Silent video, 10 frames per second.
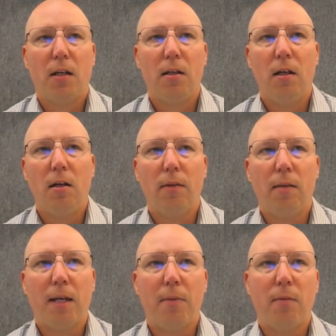they
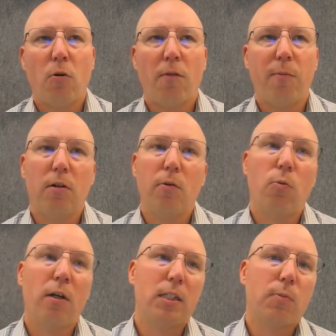may be more familiar
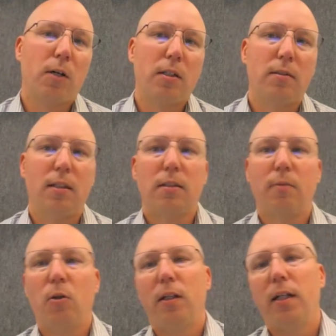with one expression
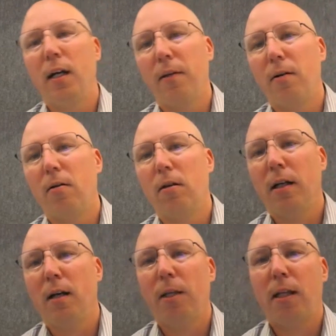system or the other,
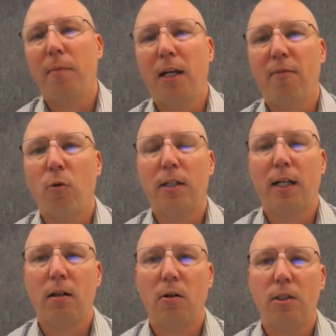and they may have more
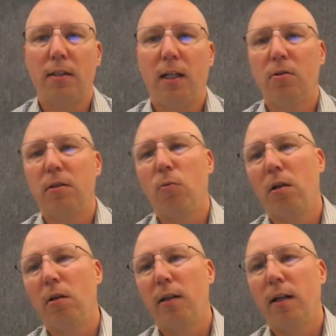technology tailored to
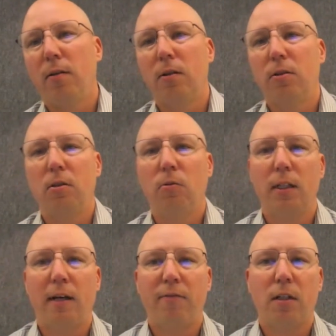one or the other. So you
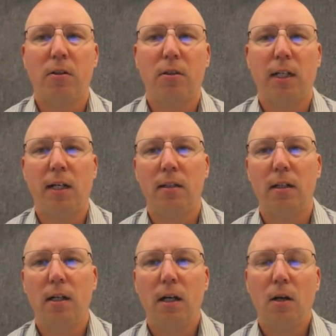really have to understand
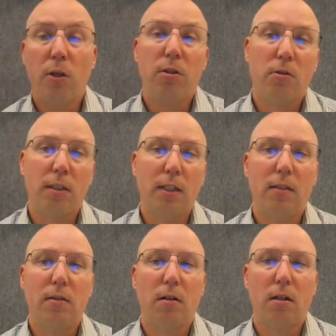what your
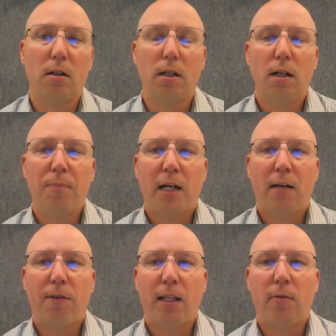needs are
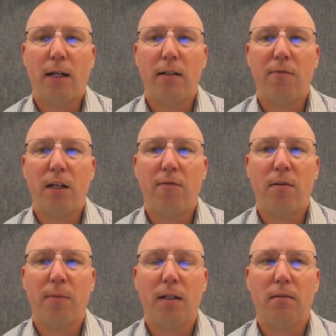and find the right fit
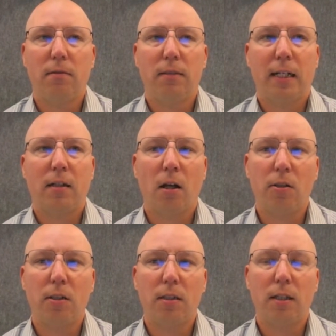from a
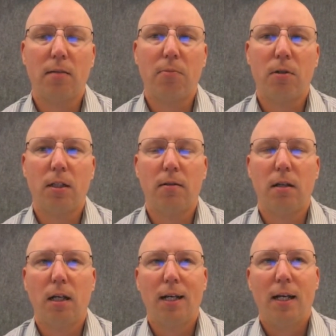technology standpoint.
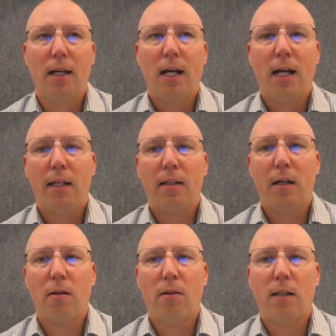I think the
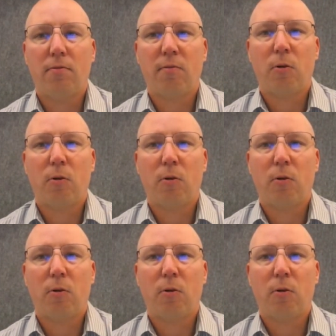other thing is, from a